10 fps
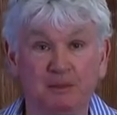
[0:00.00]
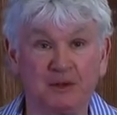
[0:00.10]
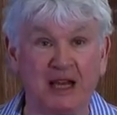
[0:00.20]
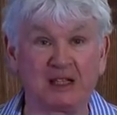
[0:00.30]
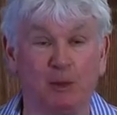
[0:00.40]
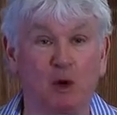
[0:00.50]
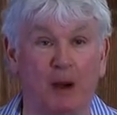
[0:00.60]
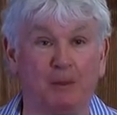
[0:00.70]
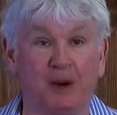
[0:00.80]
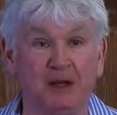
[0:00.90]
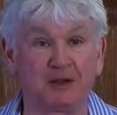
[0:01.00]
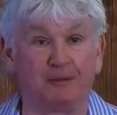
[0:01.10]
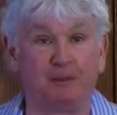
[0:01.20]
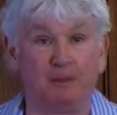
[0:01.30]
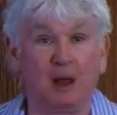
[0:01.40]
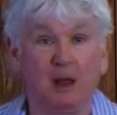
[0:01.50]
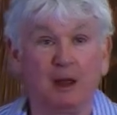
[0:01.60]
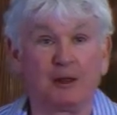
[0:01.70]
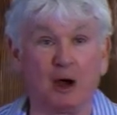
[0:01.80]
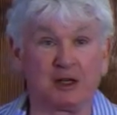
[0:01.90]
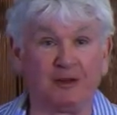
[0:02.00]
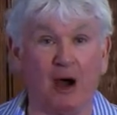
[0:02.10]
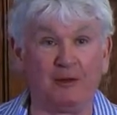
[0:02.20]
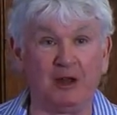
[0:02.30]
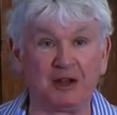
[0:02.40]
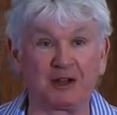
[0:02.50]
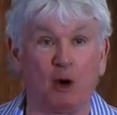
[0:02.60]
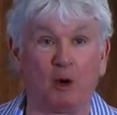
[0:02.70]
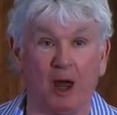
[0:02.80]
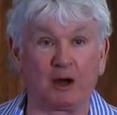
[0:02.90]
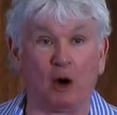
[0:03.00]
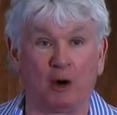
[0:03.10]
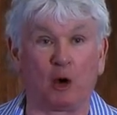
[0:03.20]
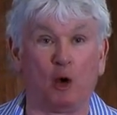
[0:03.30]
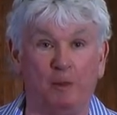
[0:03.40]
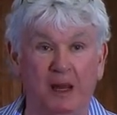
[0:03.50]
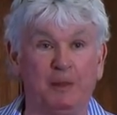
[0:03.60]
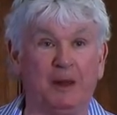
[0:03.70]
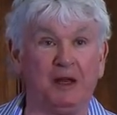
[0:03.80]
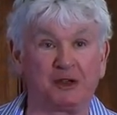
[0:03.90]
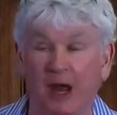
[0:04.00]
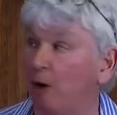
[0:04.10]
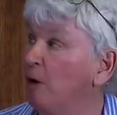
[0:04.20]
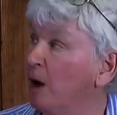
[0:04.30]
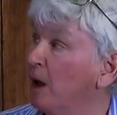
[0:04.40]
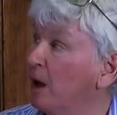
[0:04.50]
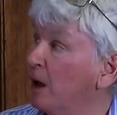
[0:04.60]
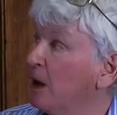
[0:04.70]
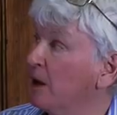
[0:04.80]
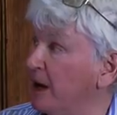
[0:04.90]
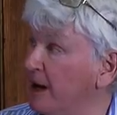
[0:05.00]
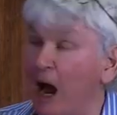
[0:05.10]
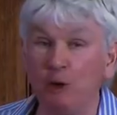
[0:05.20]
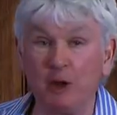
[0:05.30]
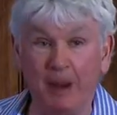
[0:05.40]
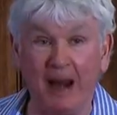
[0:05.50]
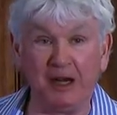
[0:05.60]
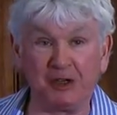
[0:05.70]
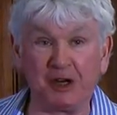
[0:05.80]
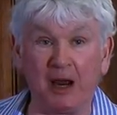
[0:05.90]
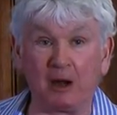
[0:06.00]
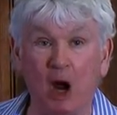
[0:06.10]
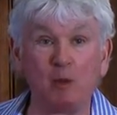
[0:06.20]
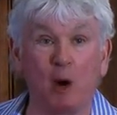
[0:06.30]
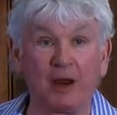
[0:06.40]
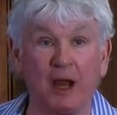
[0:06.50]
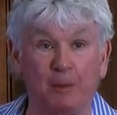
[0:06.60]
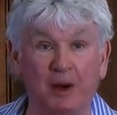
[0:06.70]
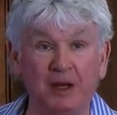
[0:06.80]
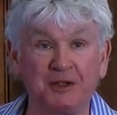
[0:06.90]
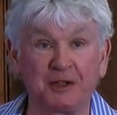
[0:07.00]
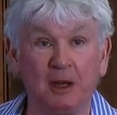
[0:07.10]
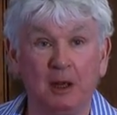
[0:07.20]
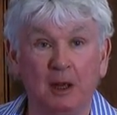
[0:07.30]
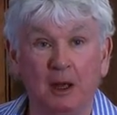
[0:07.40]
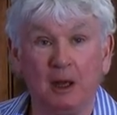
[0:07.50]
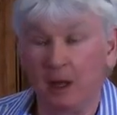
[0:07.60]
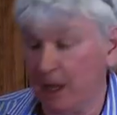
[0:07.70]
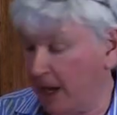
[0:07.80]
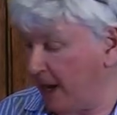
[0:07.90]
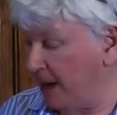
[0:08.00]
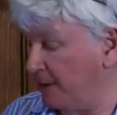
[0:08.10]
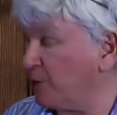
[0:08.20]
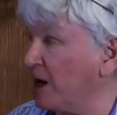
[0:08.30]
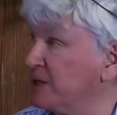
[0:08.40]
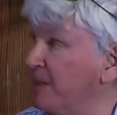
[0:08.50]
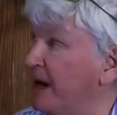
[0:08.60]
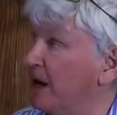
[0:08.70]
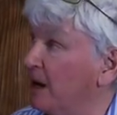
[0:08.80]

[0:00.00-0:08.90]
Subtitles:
sensible companies of 35 years ago like Conoco, BP, Shell, they're now the penny share cowboy companies trying to make